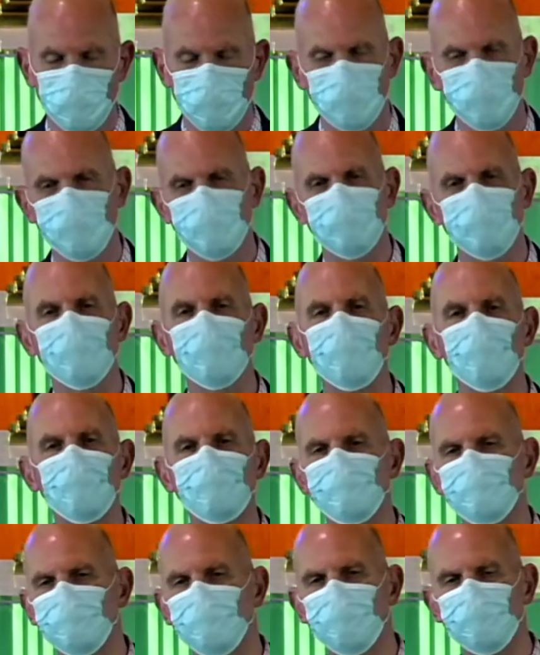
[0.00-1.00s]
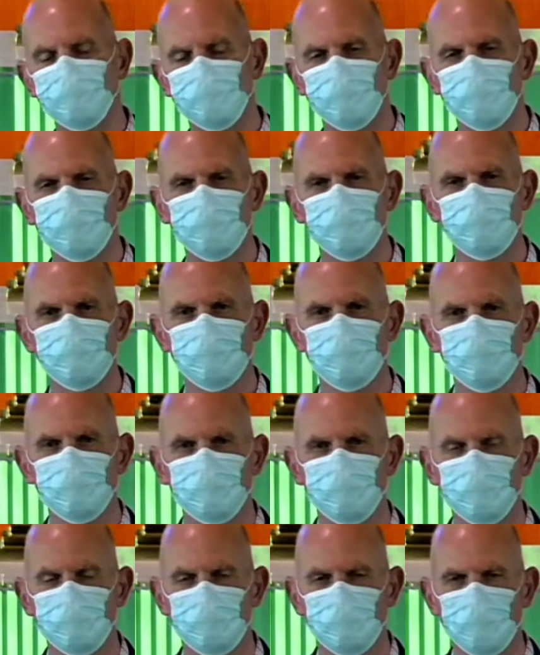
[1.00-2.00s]
And there's a huge difference,
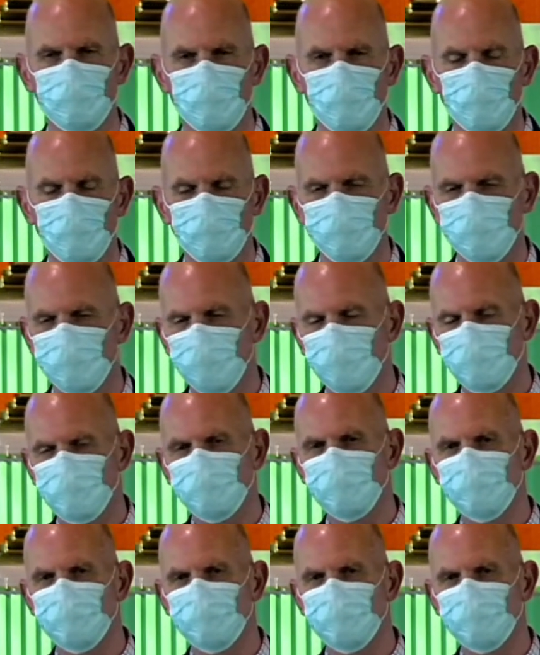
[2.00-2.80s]
because